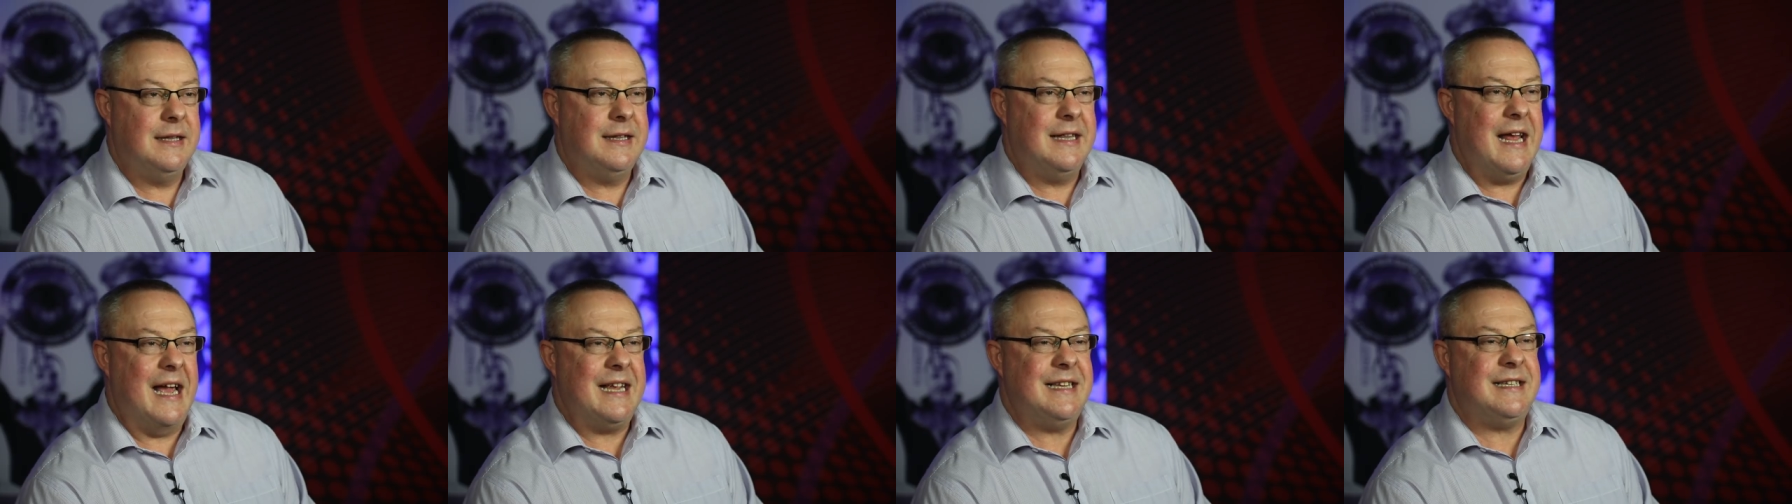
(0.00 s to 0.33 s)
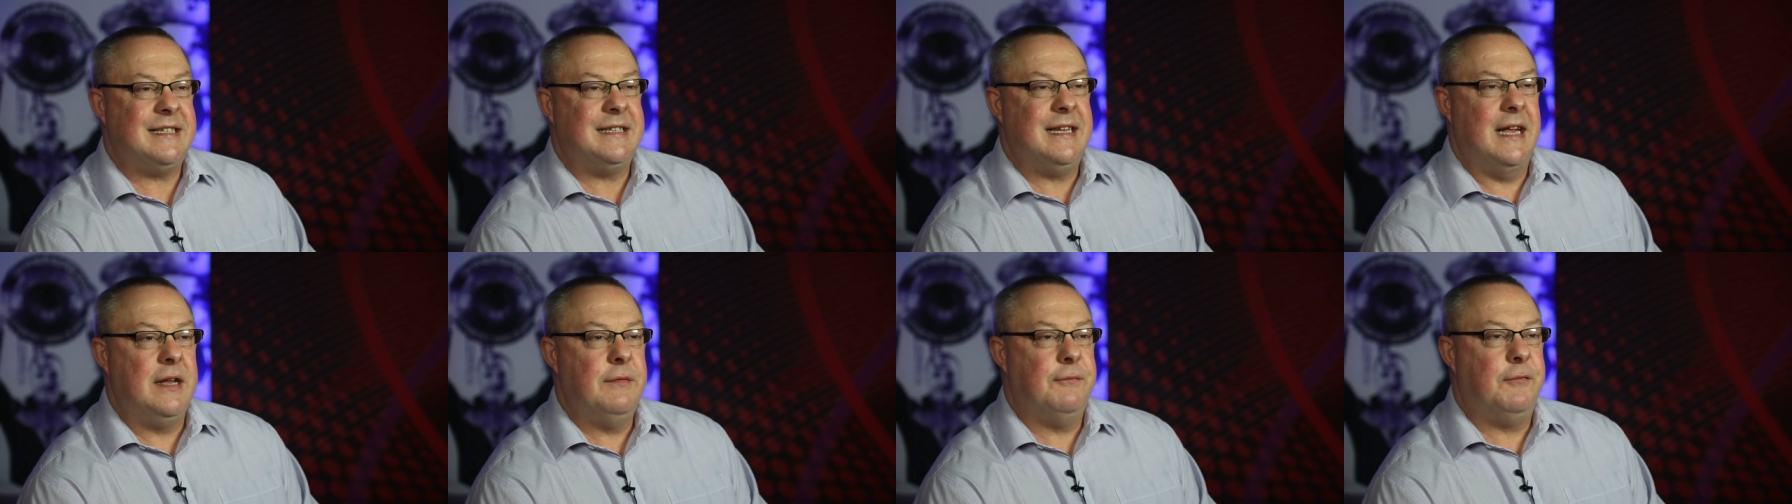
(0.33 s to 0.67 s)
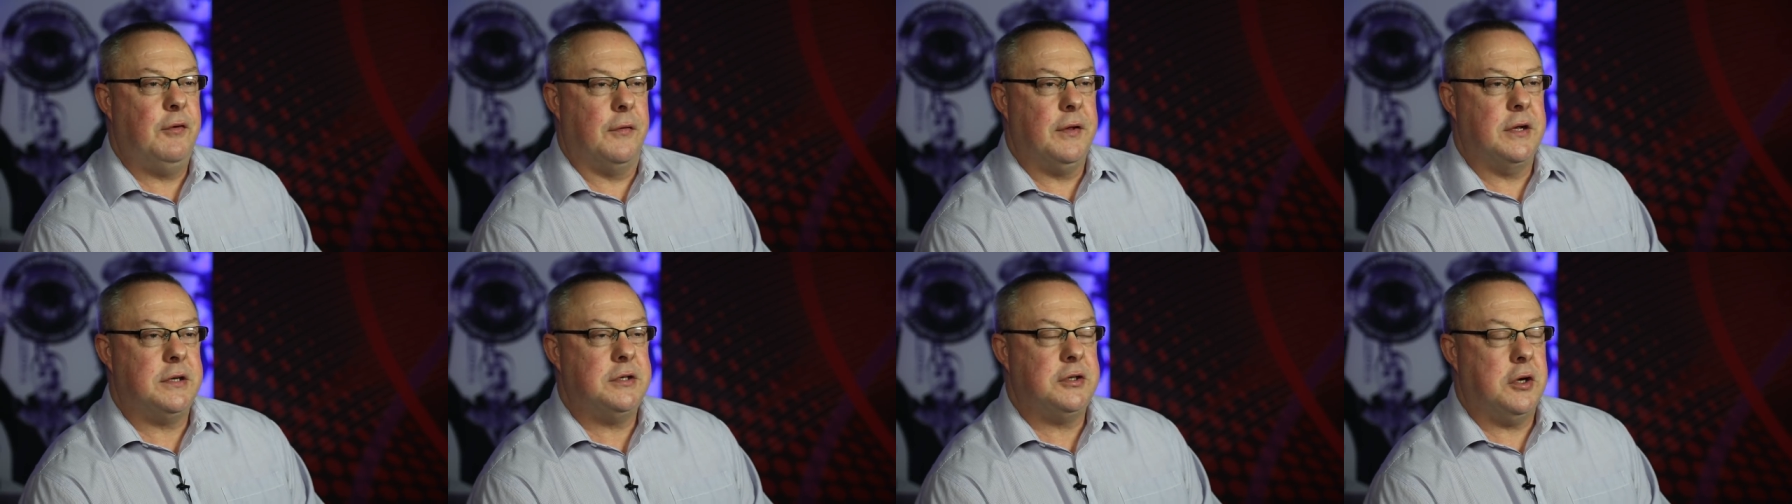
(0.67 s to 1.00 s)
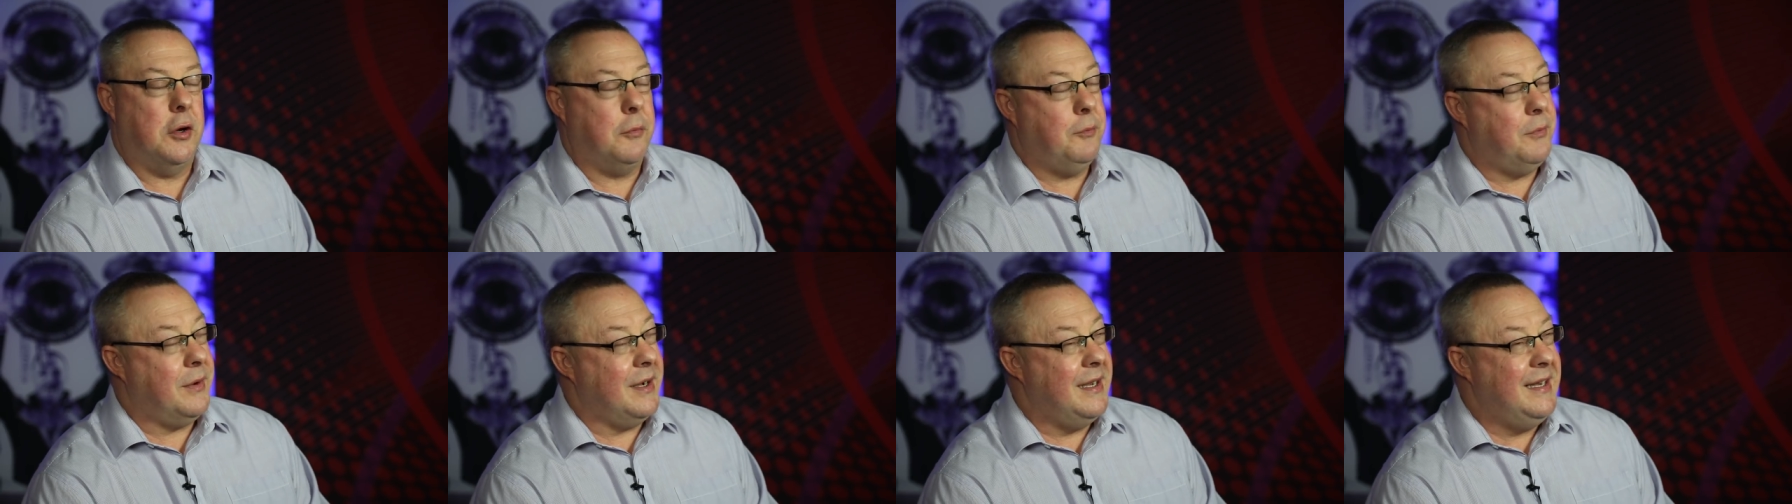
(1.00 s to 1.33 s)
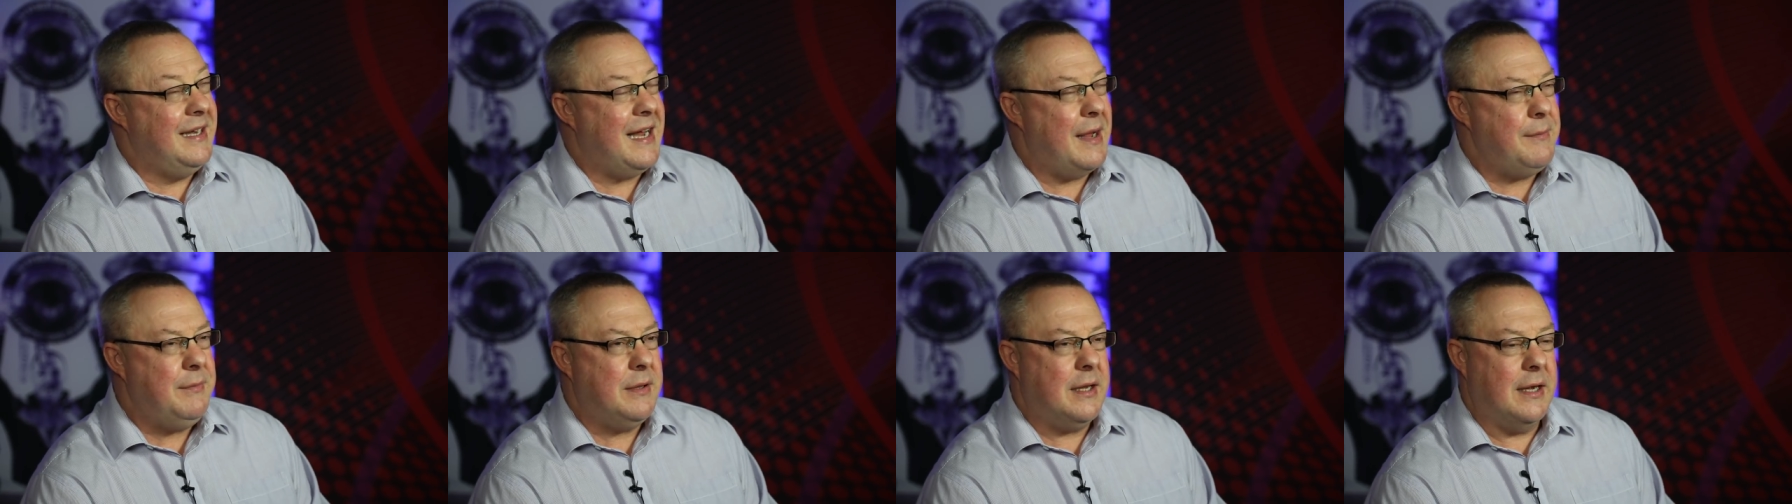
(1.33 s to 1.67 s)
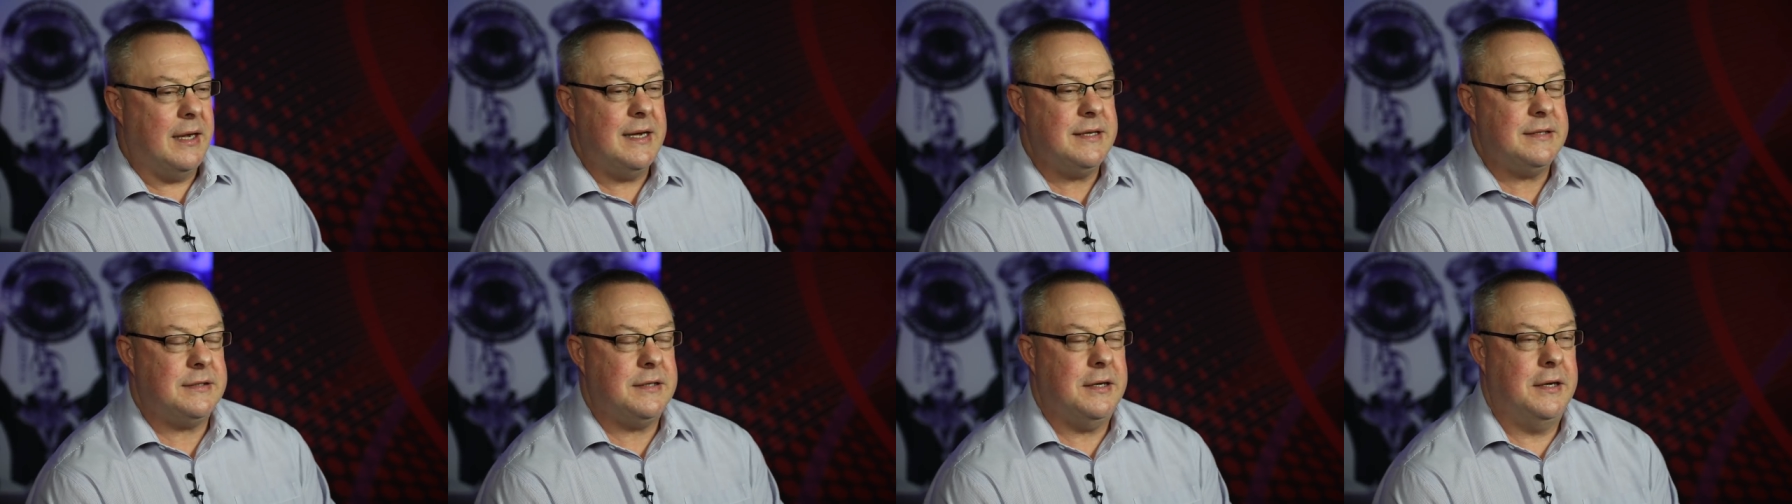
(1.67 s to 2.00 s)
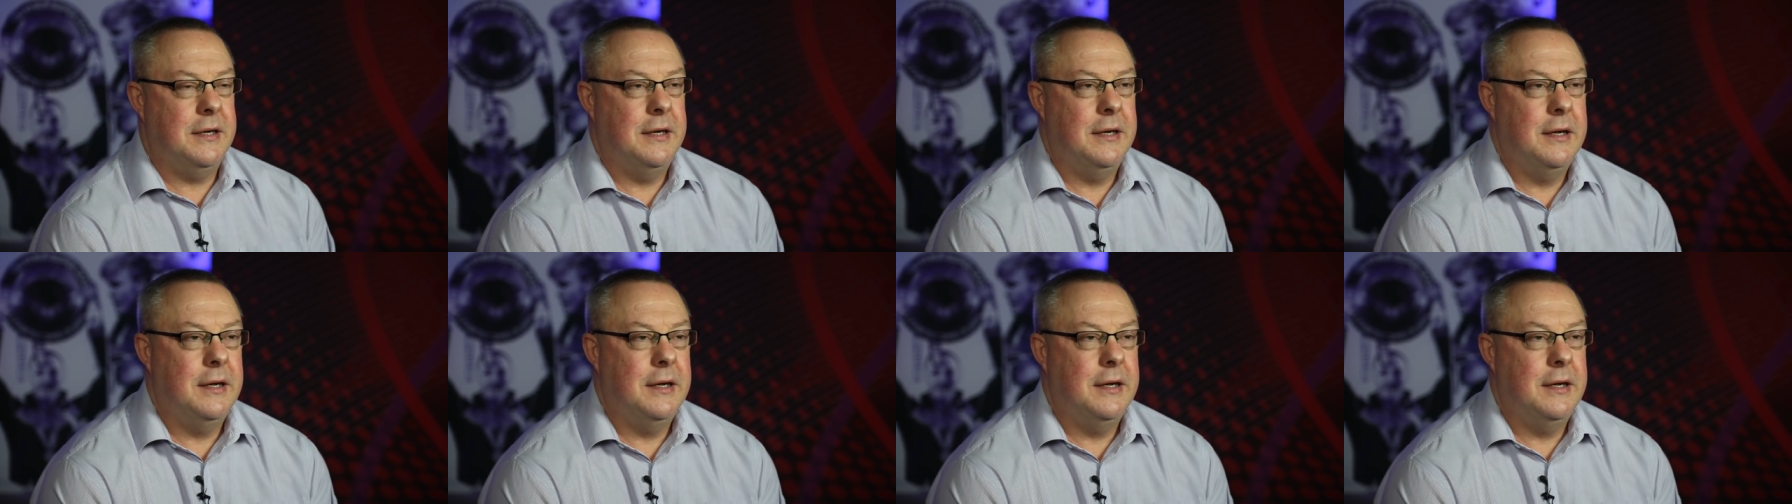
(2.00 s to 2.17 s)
Destined for the top, but in them days,